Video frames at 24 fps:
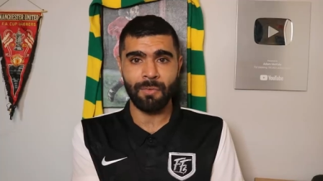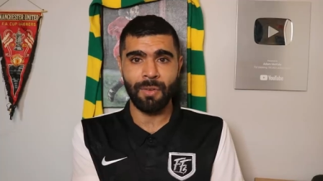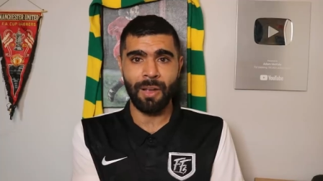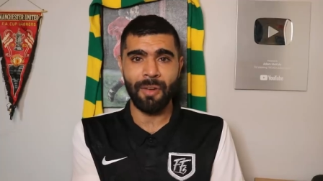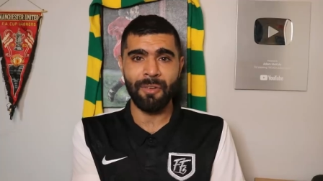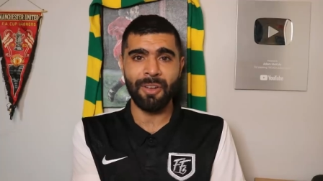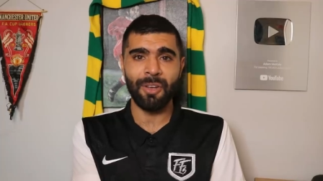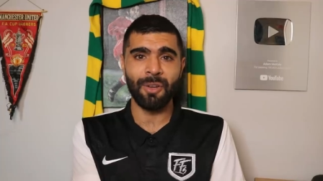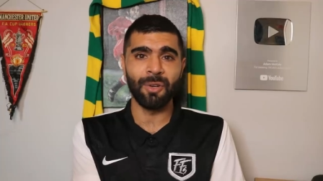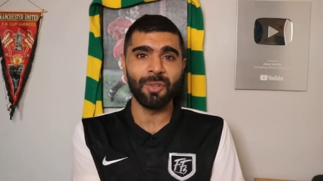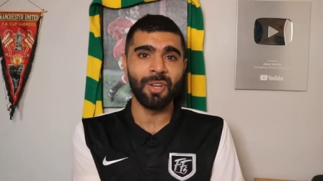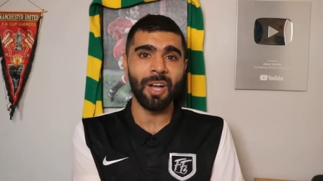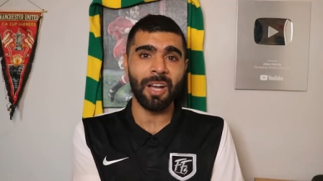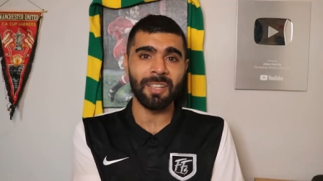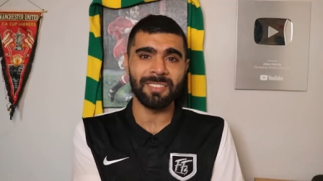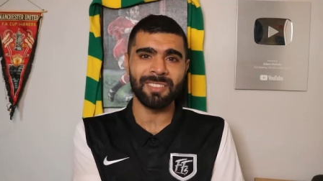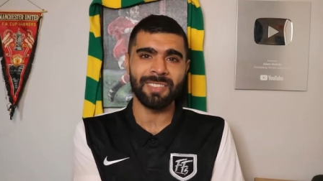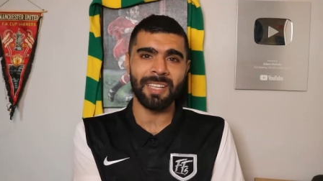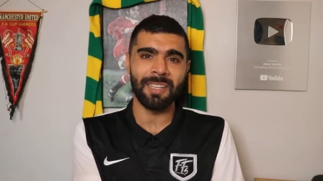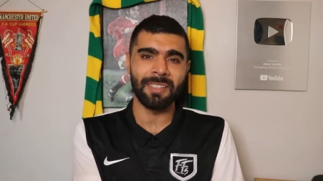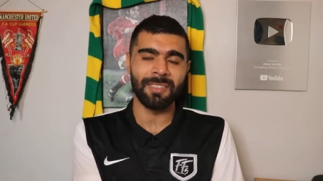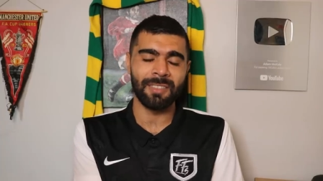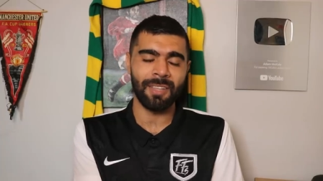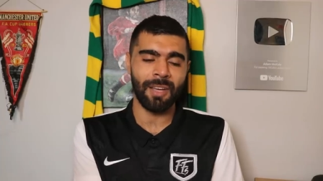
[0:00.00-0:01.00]
very good. Got
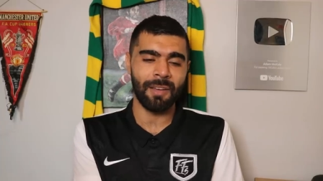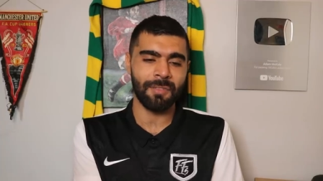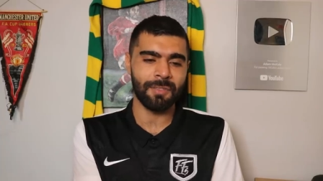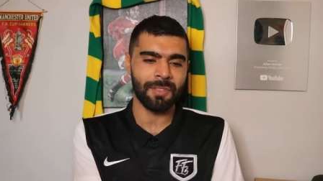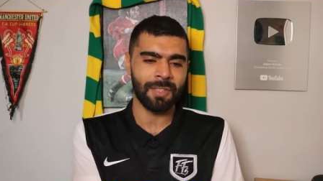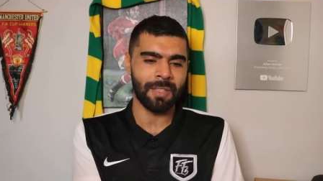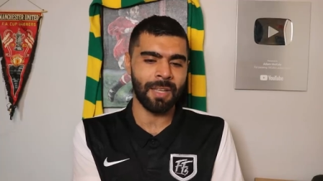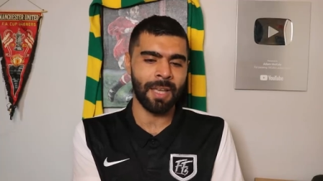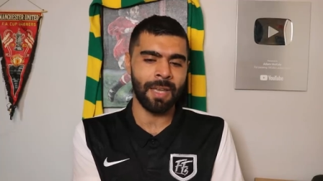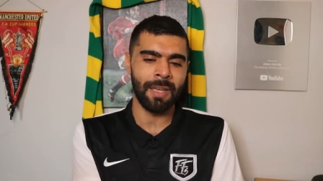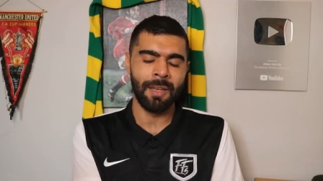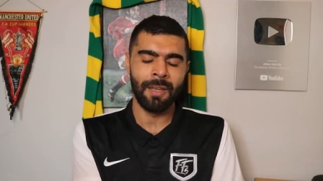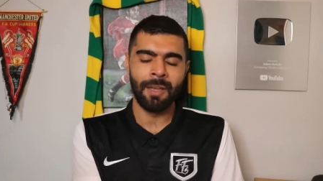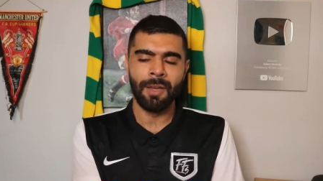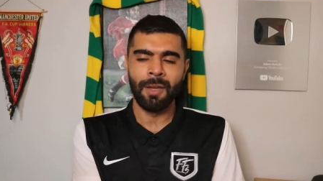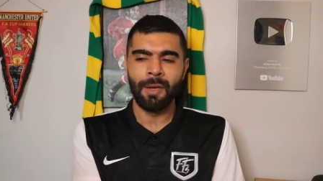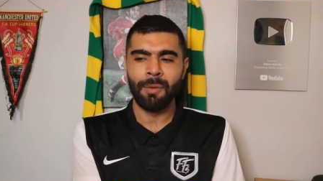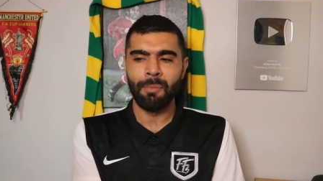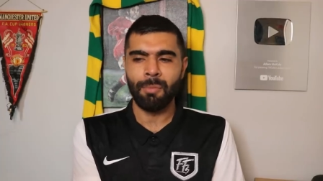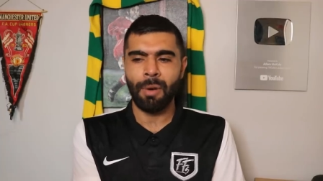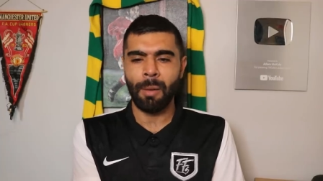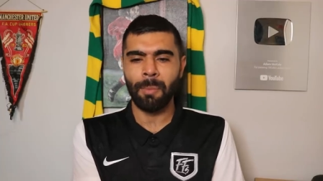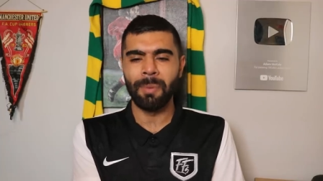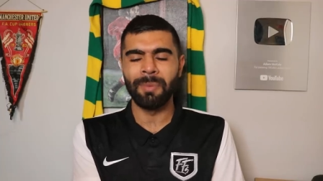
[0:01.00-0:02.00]
sent off today.
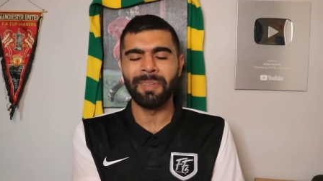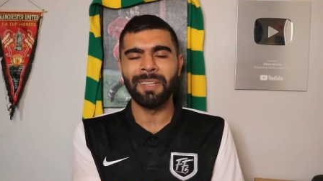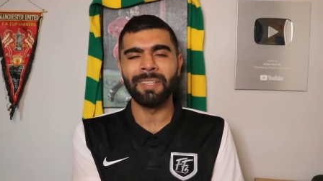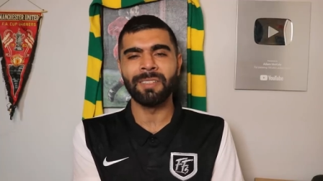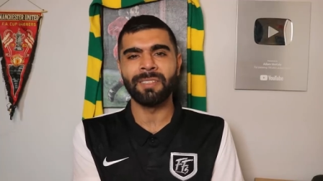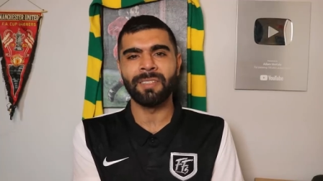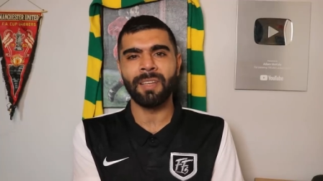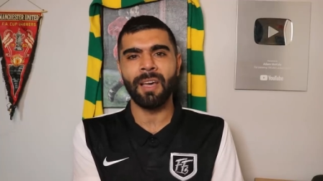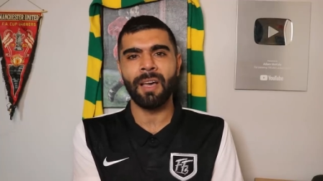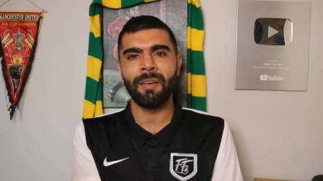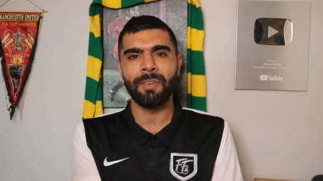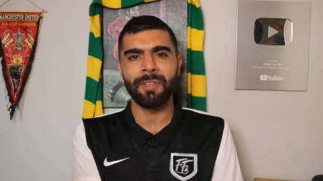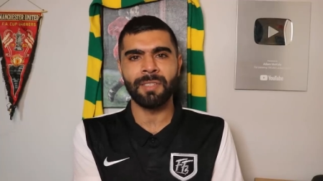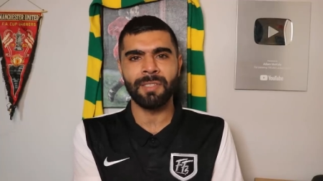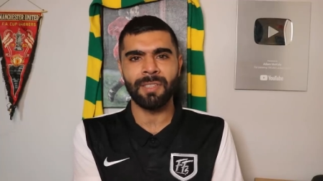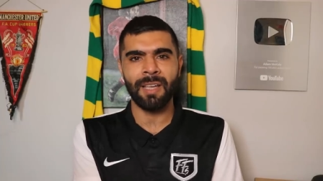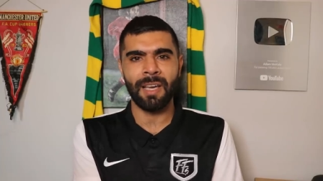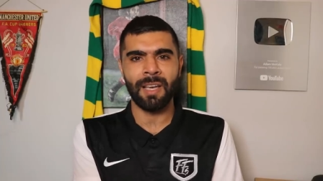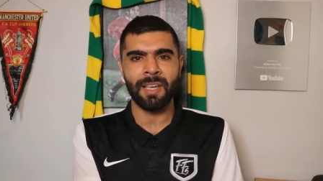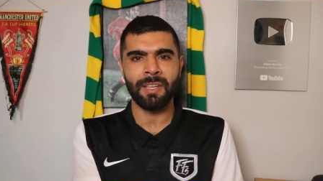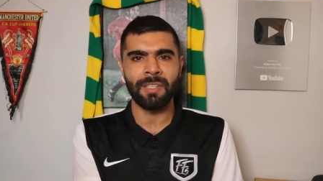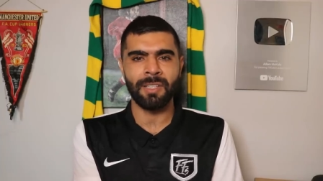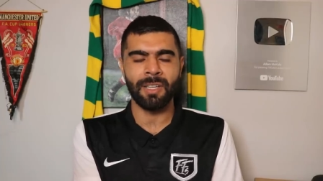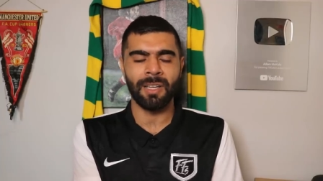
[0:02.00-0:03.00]
Probably deserved
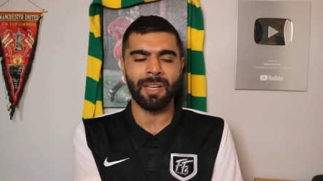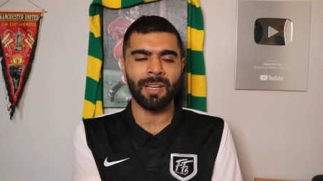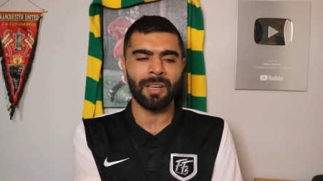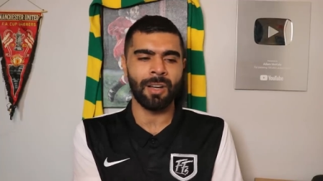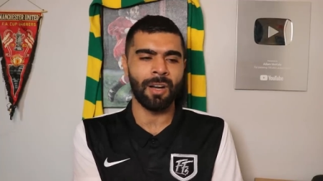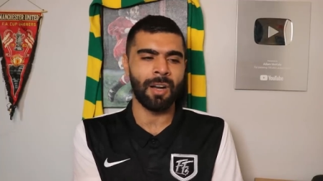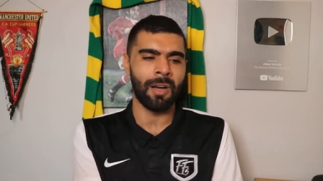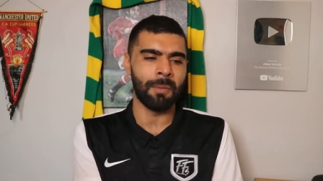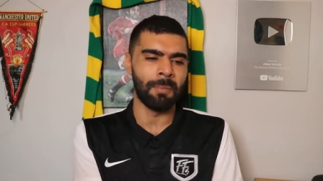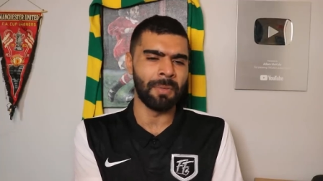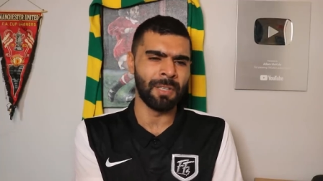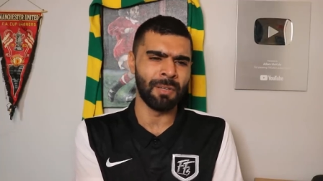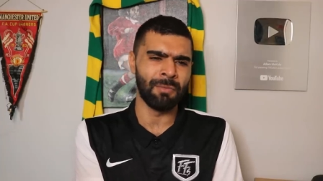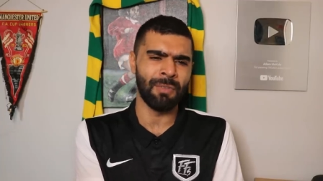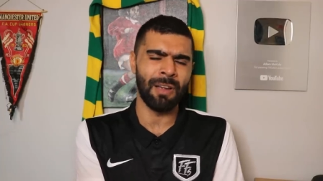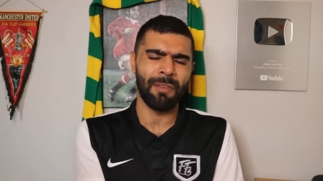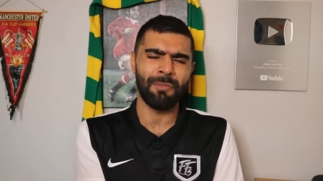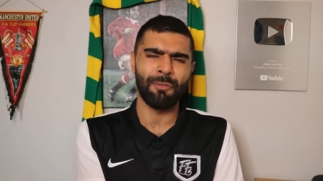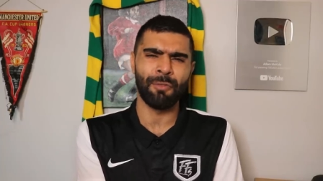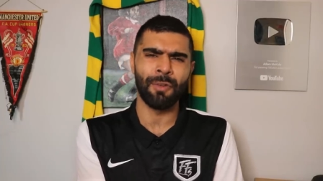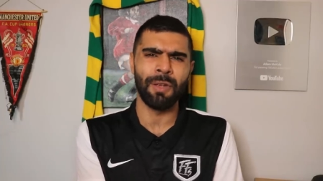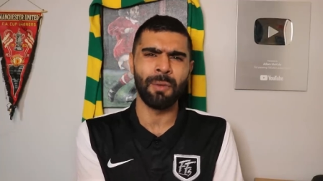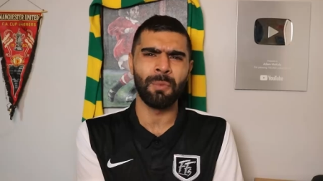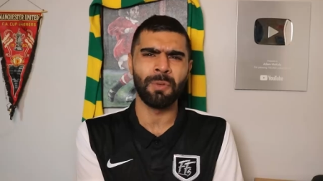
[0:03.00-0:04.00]
second yellow card, but the
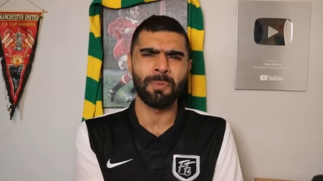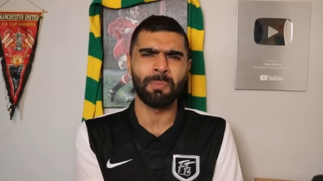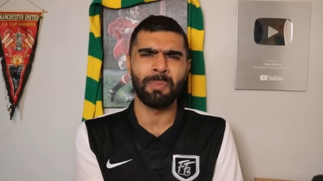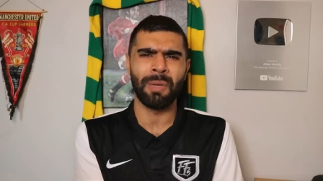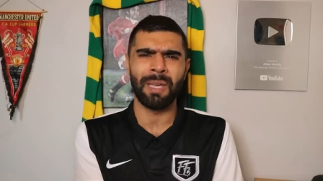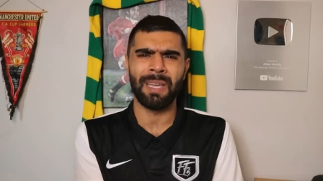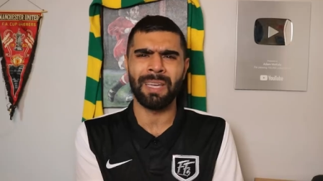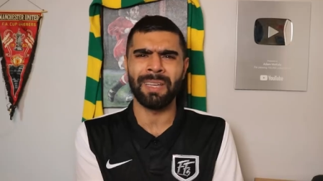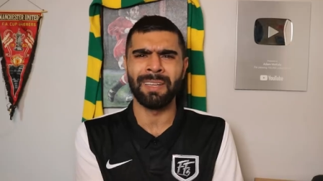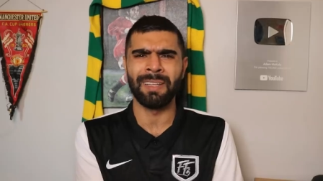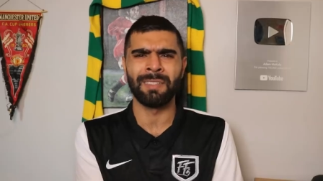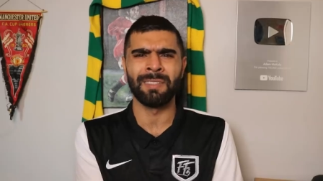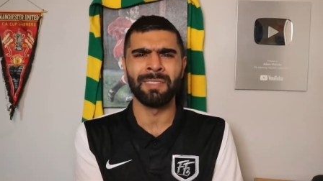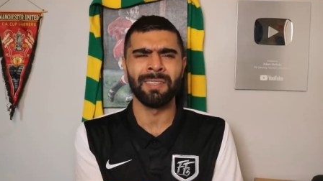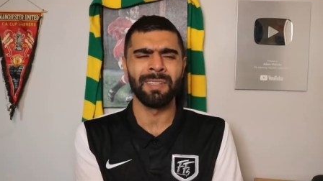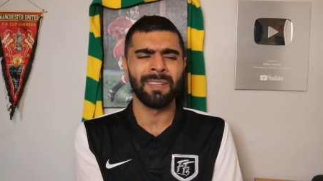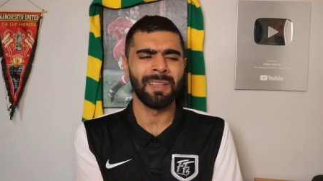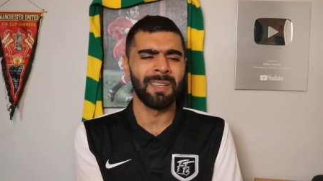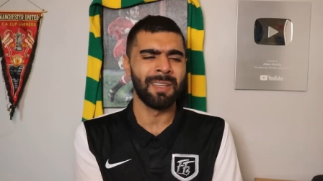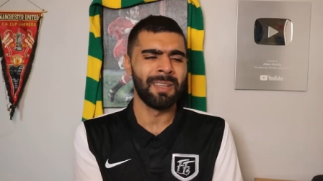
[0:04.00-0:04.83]
referee was picking his